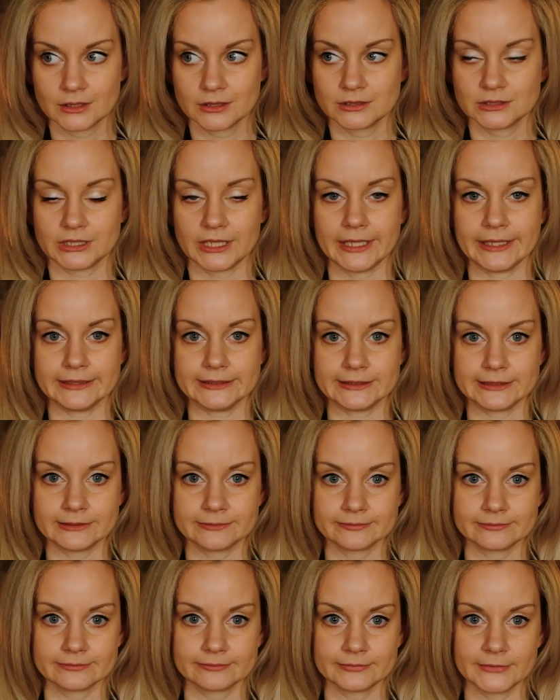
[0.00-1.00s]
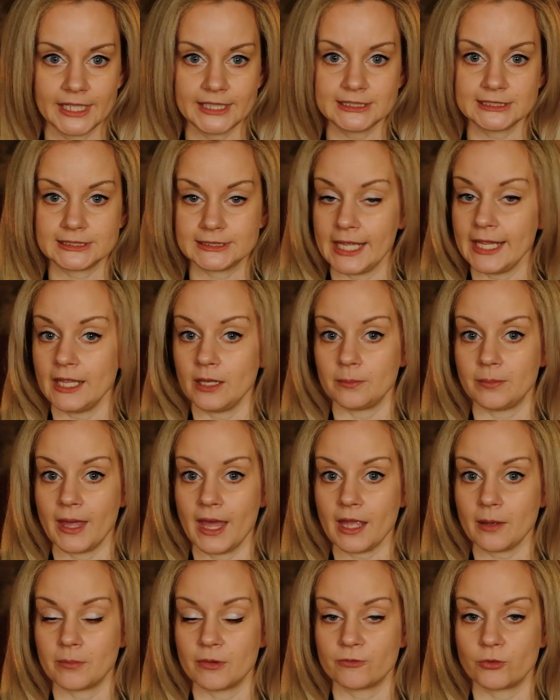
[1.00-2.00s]
Jeez, let's take it
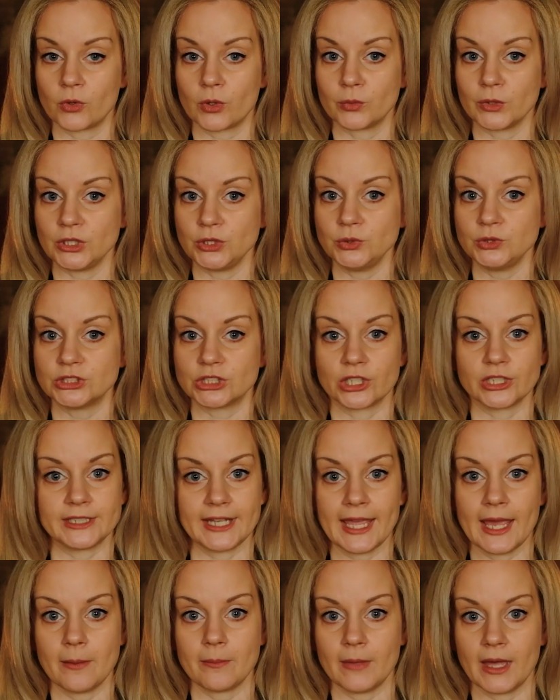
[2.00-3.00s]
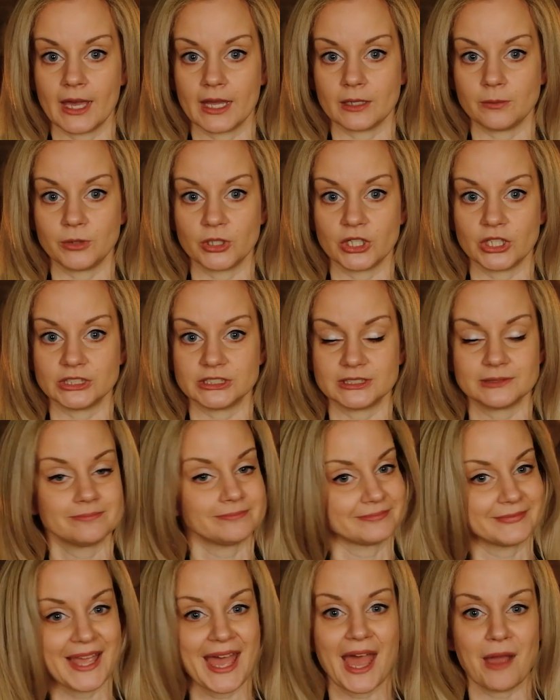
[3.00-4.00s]
back before we lose our damn mind because
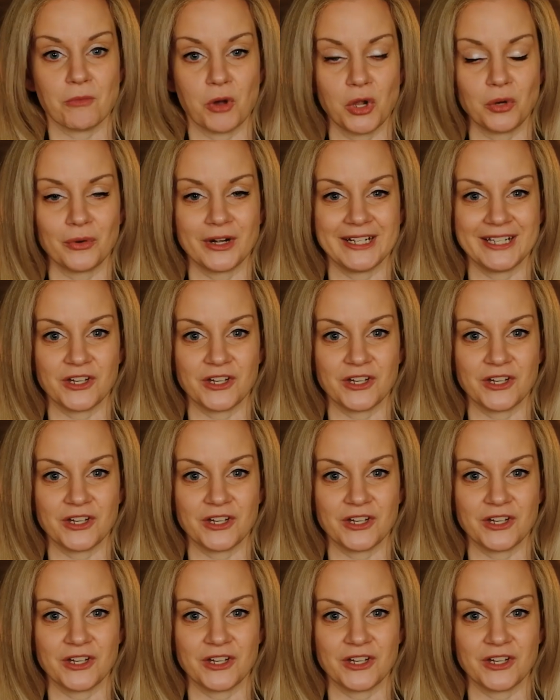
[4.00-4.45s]
I'm already